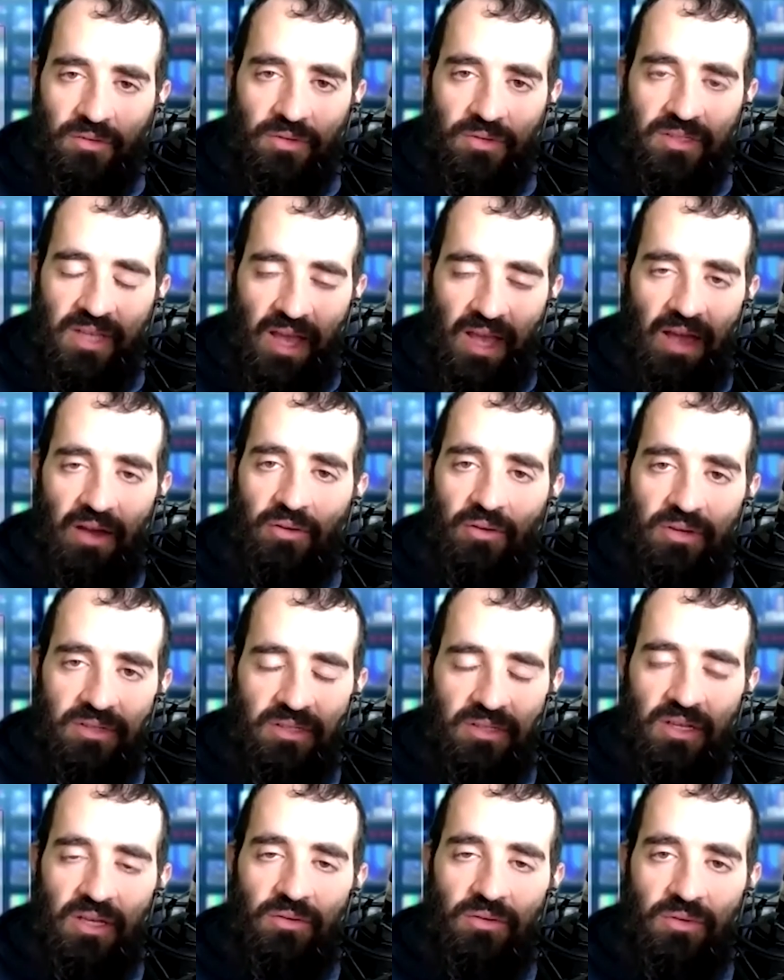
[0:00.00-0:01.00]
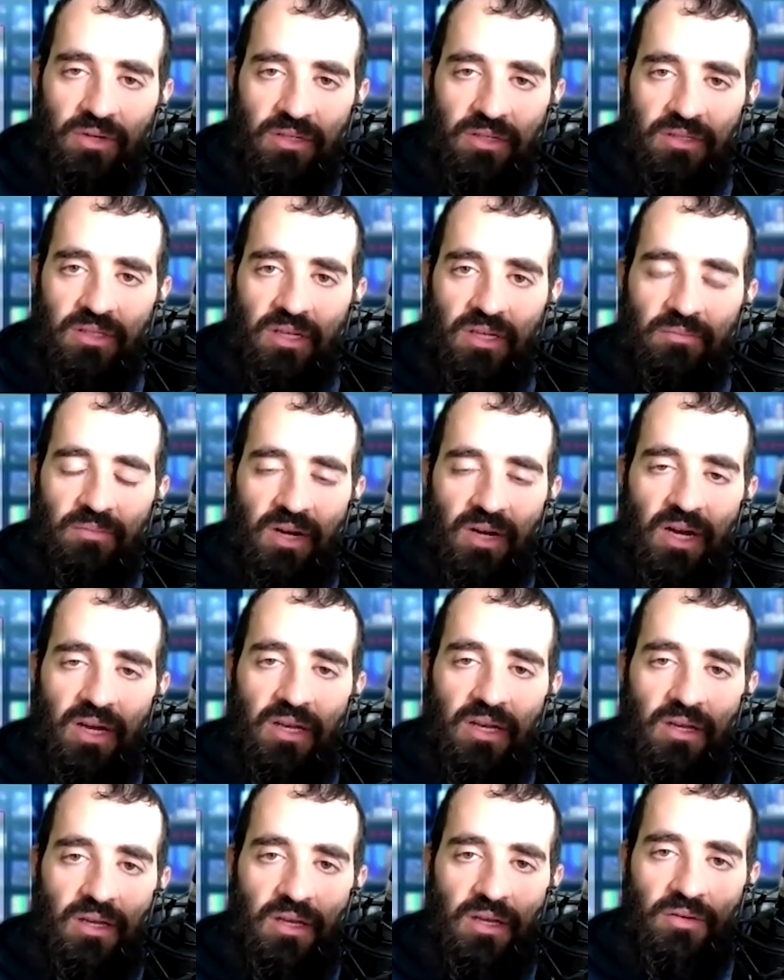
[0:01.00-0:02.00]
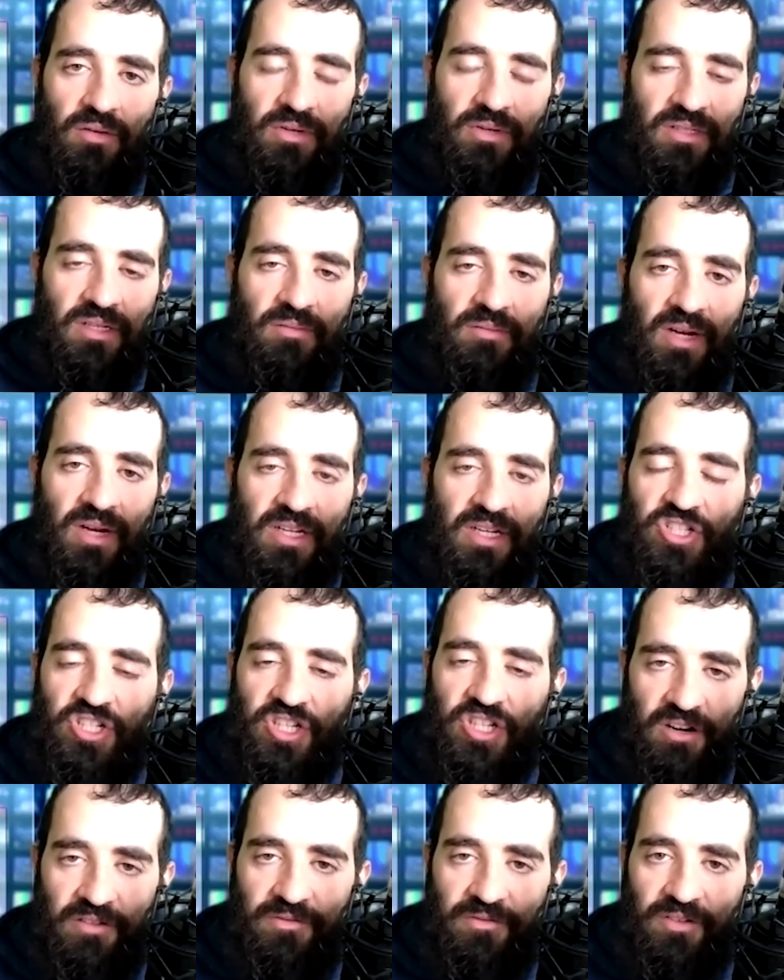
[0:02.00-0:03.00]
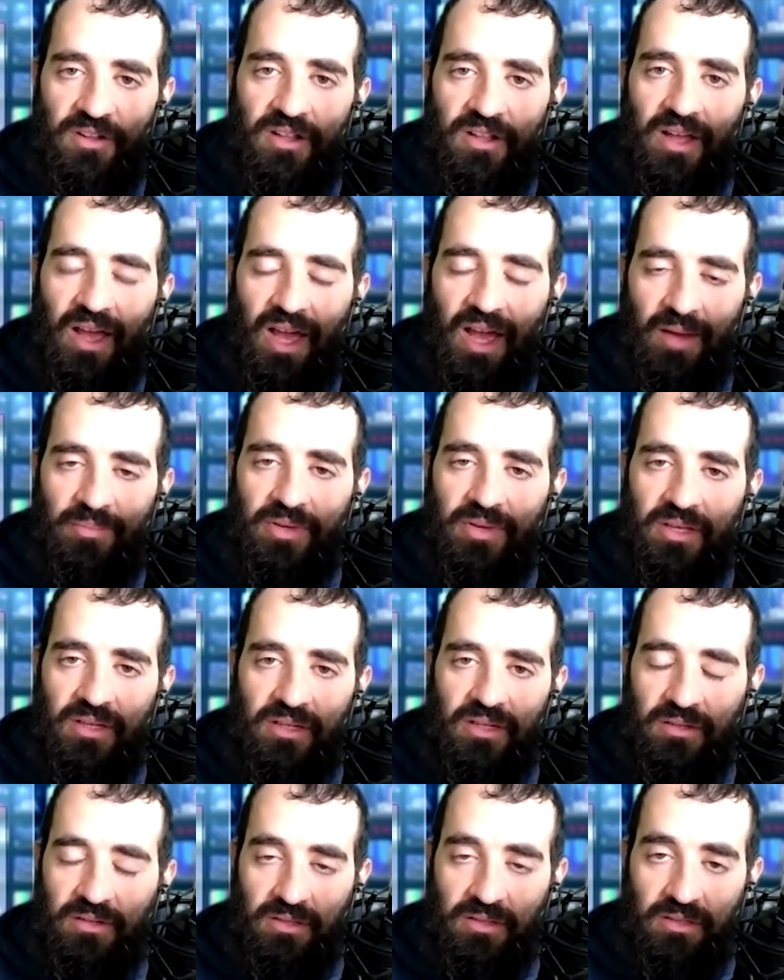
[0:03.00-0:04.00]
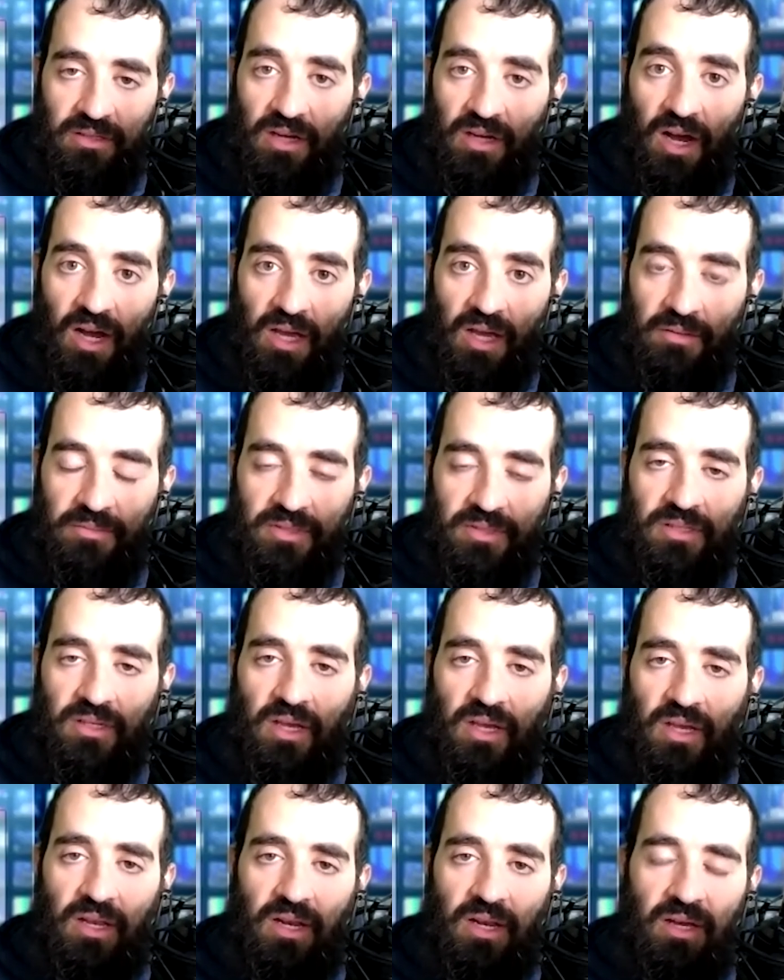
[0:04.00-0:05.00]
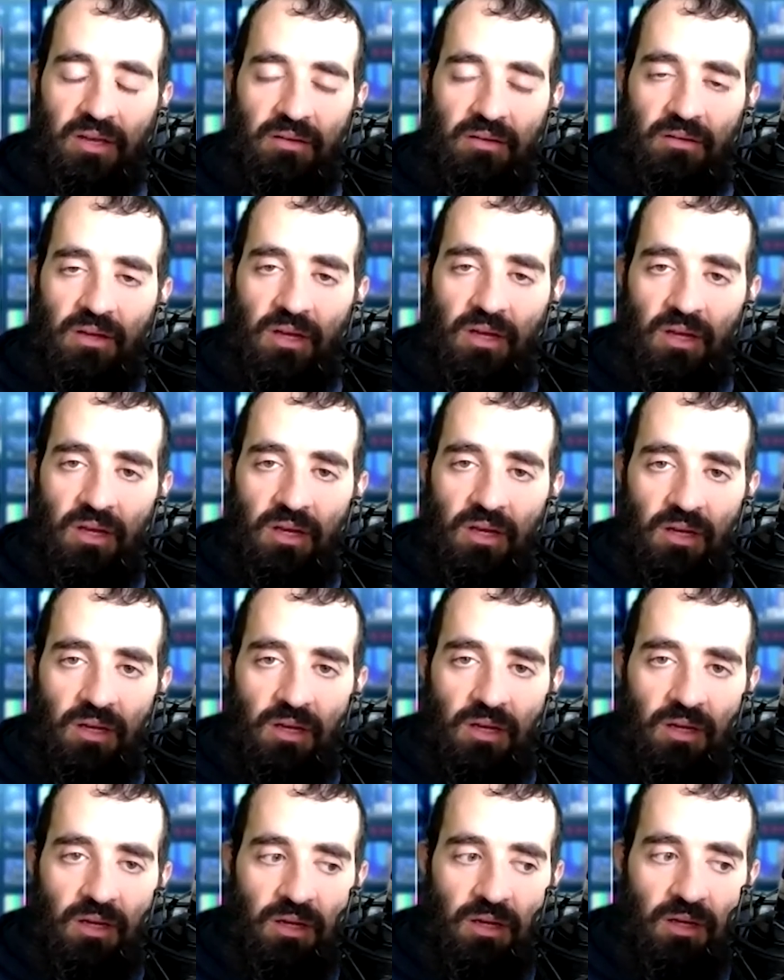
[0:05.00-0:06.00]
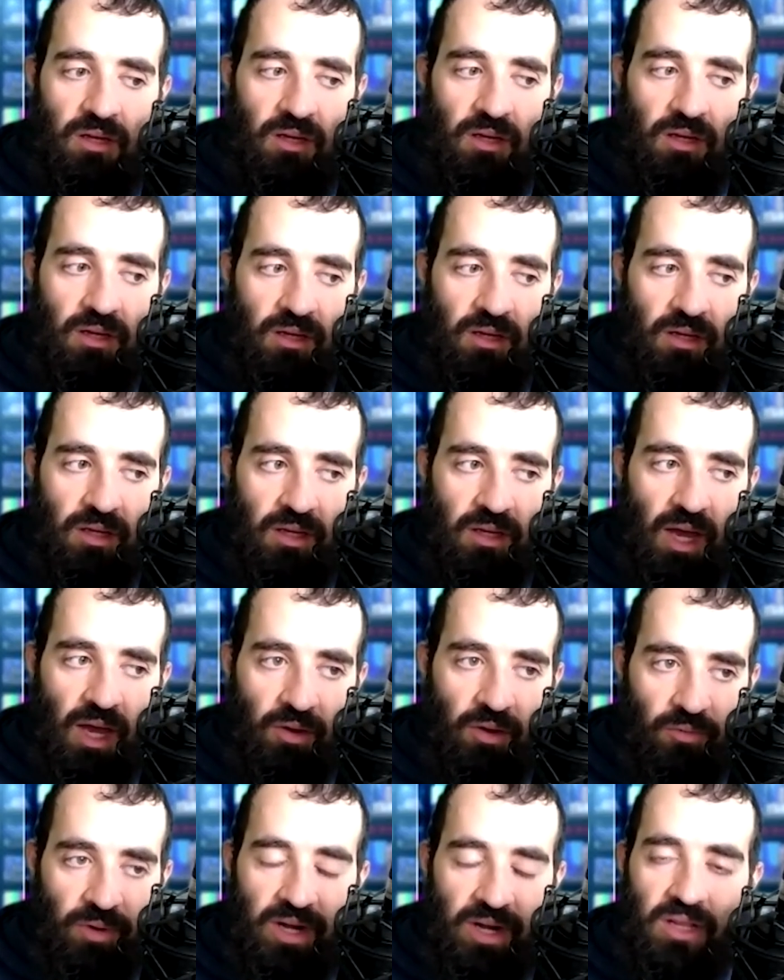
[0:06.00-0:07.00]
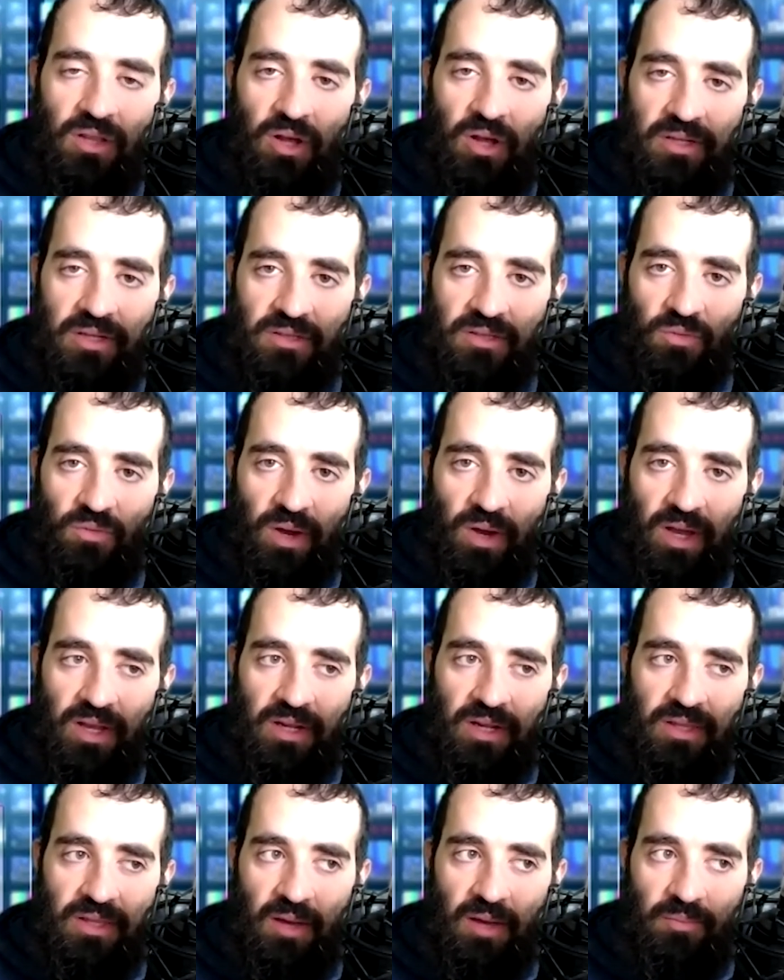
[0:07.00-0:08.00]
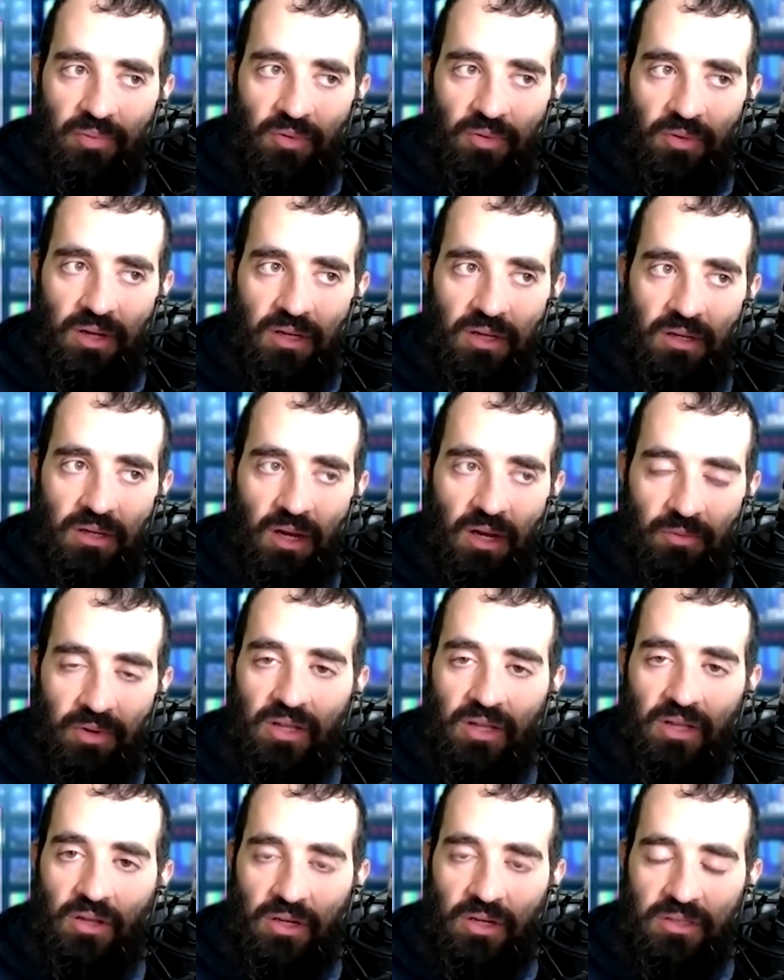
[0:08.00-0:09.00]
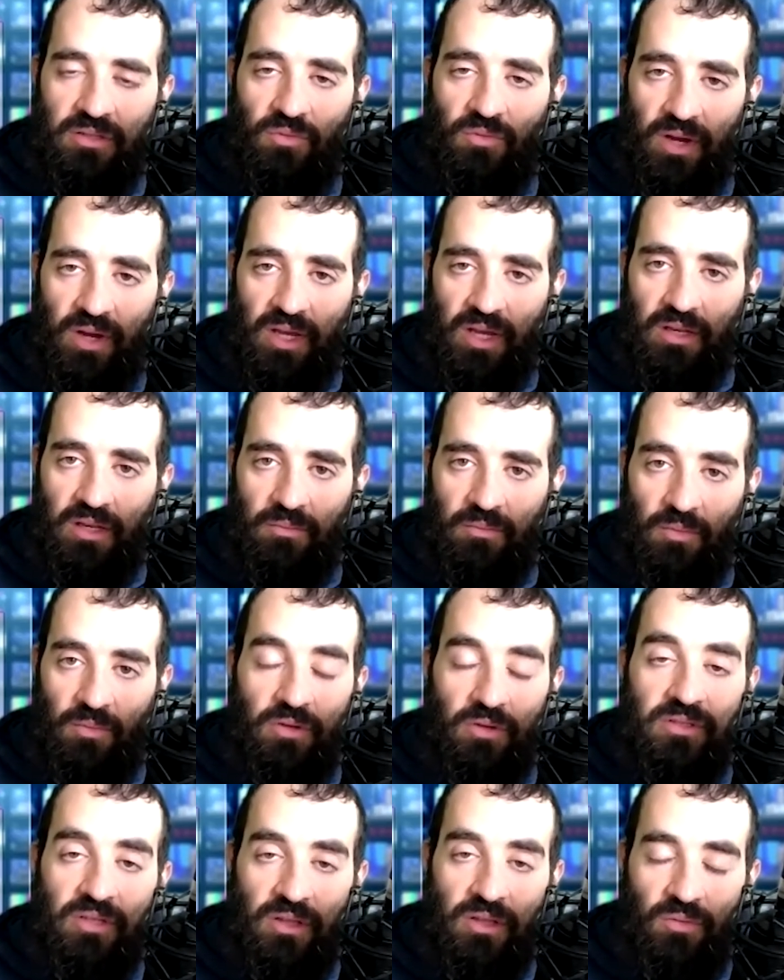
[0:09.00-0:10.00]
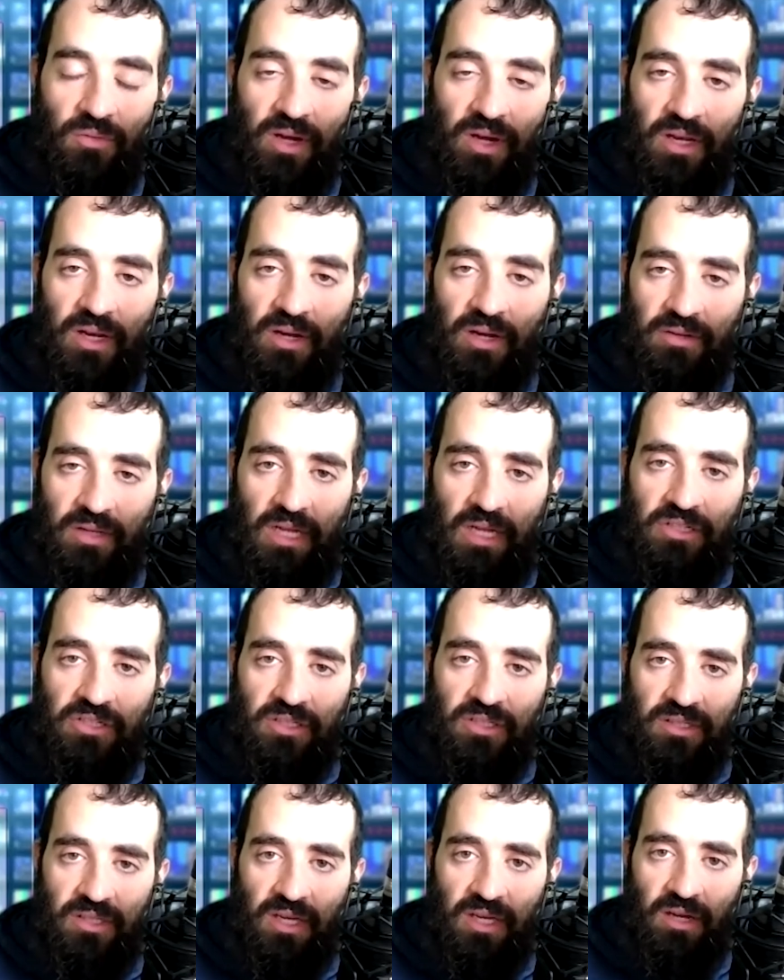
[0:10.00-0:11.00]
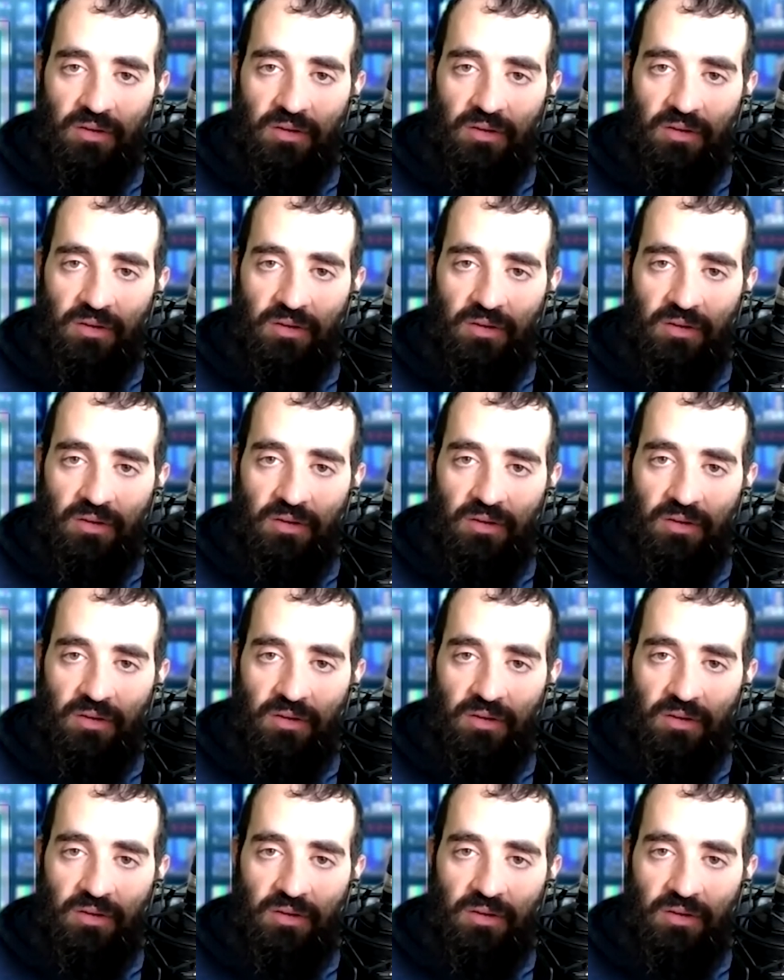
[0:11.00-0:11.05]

it was. No, it was, it was in my. It was in my cheerful, happy times, and I. I already lost the weight at that point. I already lost the weight, most of the weight, I, I should say.